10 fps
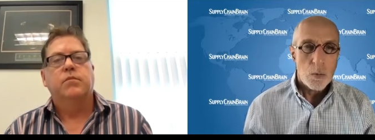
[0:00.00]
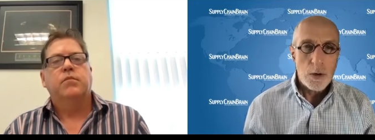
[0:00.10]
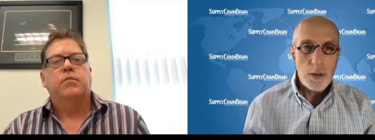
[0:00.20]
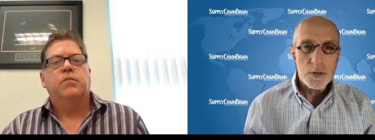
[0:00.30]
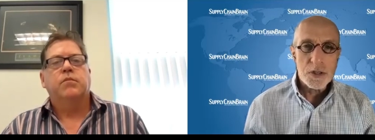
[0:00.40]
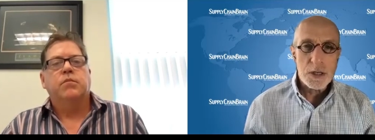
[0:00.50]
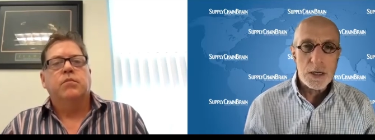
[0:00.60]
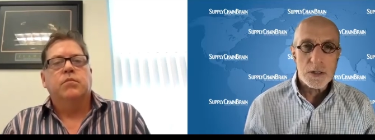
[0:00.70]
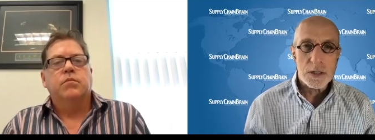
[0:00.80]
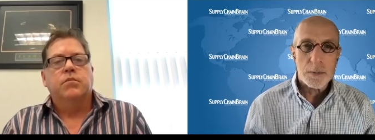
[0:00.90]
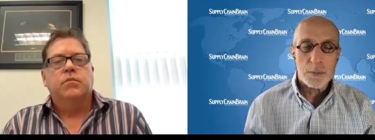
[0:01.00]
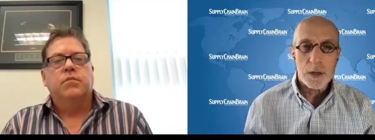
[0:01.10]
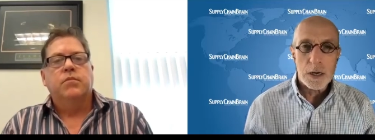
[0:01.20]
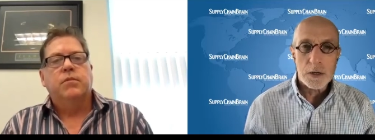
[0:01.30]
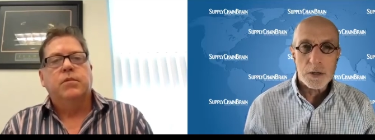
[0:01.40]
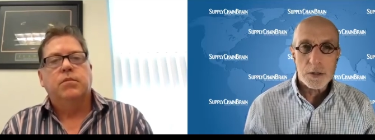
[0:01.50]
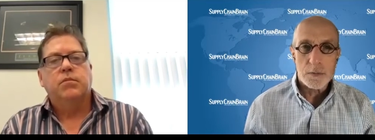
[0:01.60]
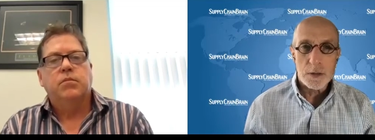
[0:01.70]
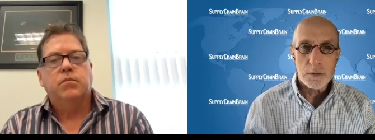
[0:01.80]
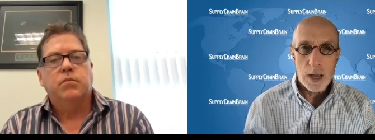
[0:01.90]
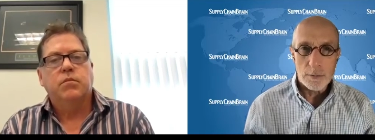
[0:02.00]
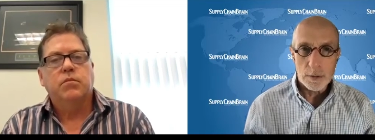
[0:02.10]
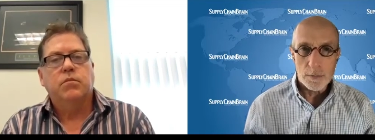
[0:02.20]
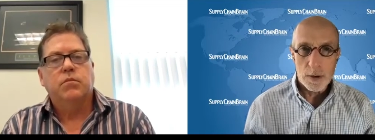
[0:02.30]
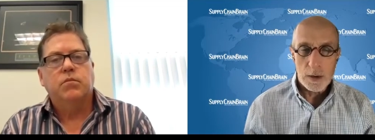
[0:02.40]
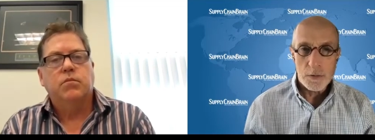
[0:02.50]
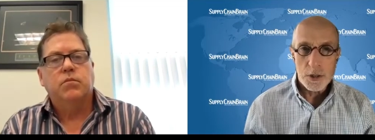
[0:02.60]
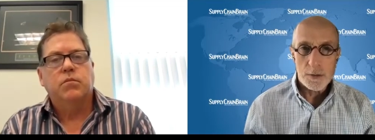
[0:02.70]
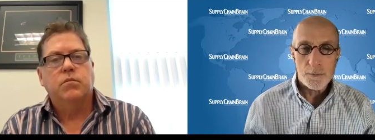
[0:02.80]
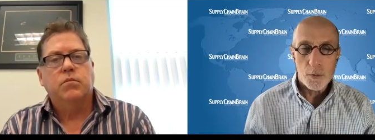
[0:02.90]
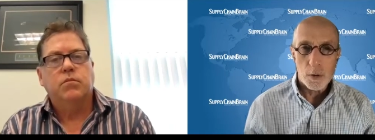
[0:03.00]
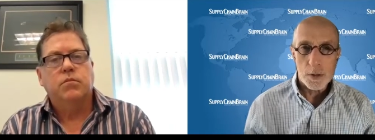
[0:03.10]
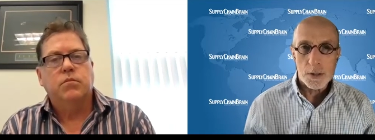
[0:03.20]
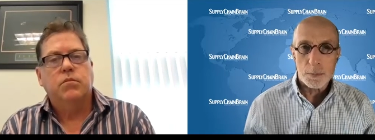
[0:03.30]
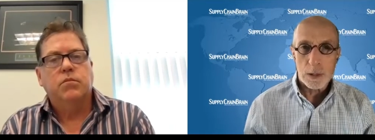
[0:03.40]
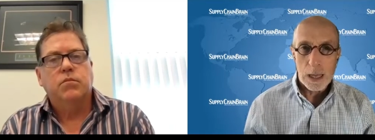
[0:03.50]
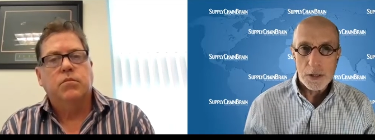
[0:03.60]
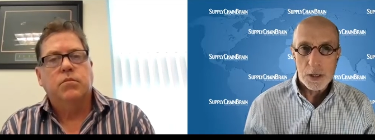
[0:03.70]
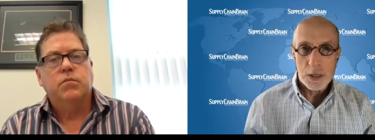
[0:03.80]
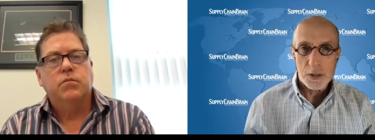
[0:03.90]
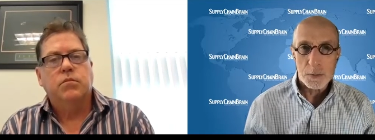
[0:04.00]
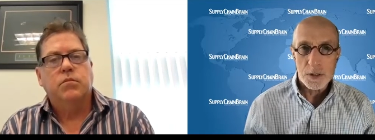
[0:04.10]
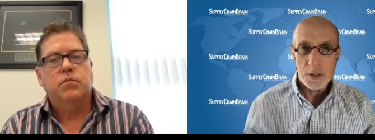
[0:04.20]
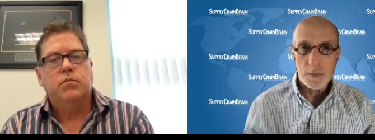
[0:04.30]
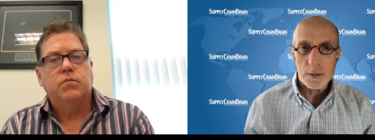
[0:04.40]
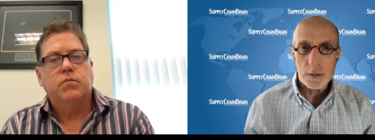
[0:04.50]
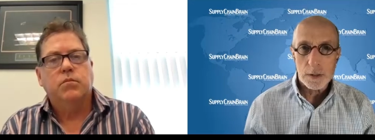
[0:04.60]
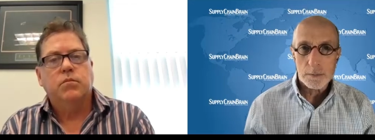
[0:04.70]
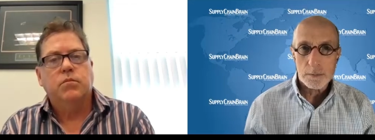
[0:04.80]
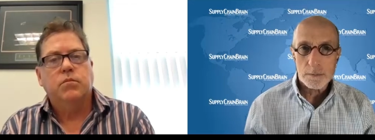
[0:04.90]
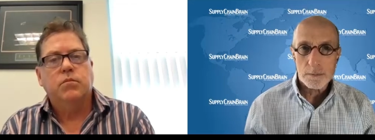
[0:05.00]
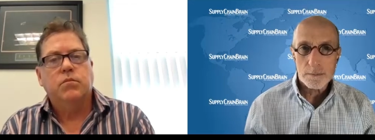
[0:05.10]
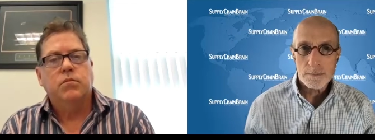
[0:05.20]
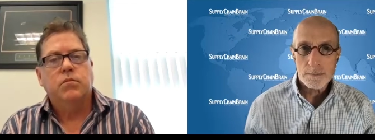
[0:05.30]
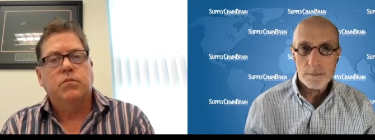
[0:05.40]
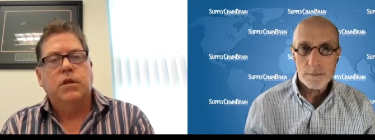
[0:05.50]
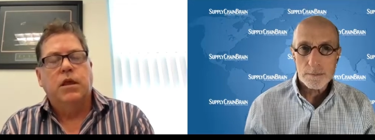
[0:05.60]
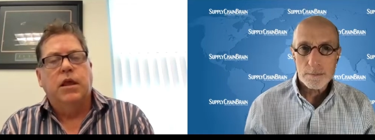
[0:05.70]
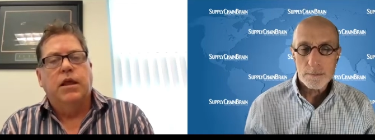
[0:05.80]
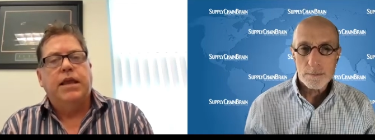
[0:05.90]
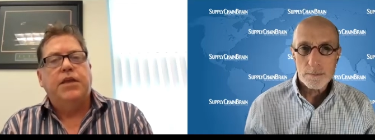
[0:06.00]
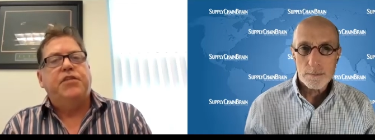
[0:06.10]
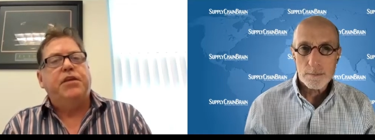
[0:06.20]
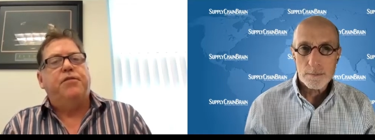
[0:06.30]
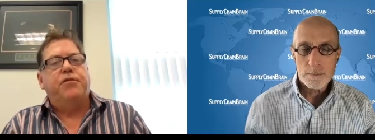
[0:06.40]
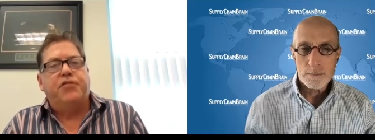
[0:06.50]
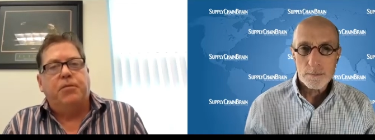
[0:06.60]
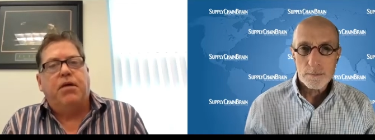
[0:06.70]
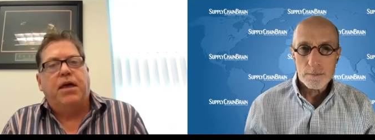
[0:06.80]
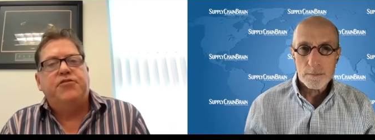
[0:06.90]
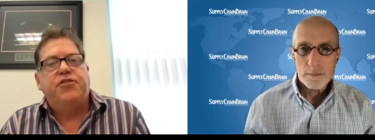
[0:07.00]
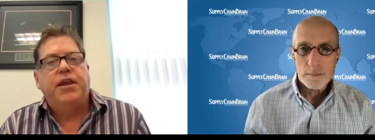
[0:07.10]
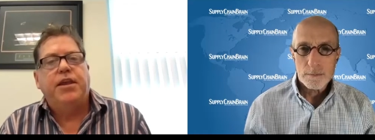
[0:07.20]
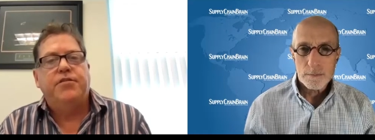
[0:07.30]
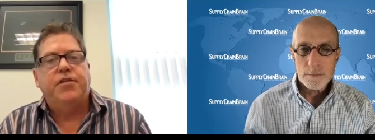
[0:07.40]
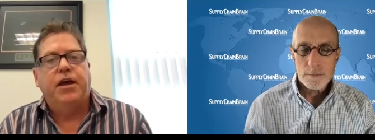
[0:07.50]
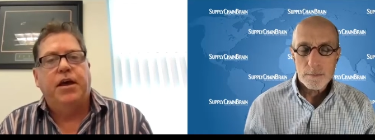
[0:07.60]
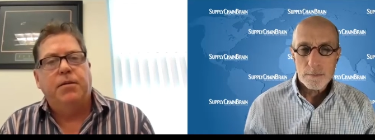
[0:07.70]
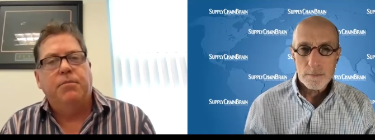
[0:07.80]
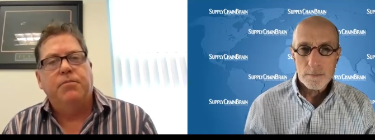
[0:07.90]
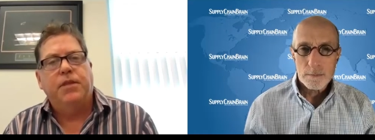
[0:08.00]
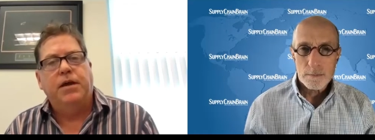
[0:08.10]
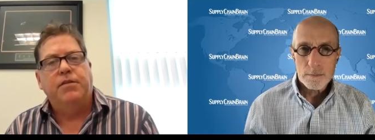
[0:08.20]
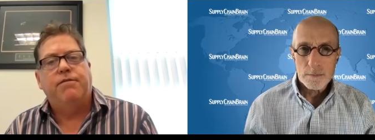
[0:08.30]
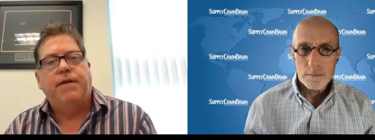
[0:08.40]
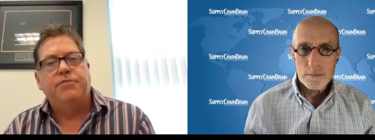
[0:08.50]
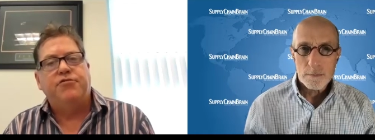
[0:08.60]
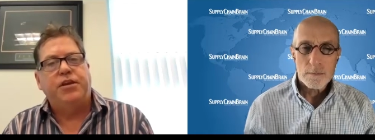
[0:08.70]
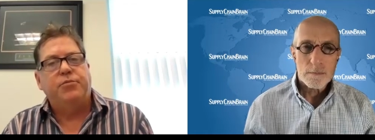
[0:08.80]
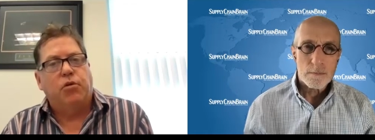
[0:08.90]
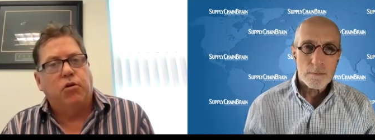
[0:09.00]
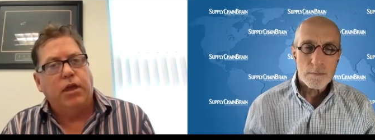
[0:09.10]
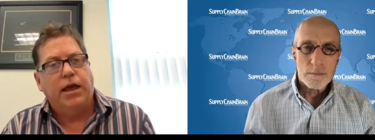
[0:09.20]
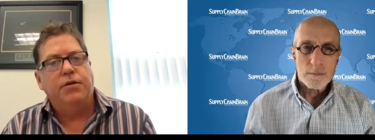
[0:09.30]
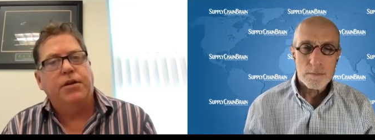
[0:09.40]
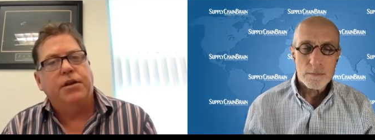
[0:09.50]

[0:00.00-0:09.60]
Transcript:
Speaker 1: what do you see as the implications of the arrival of five G for supply chains specifically?
Speaker 2: Yeah, I see for supply chains, um, uh, the five G rollout